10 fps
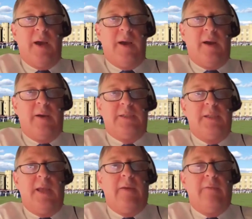I
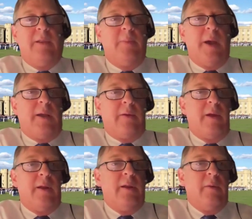obviously have it in the
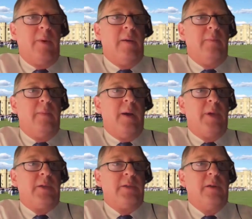background here on my
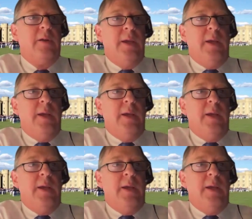picture.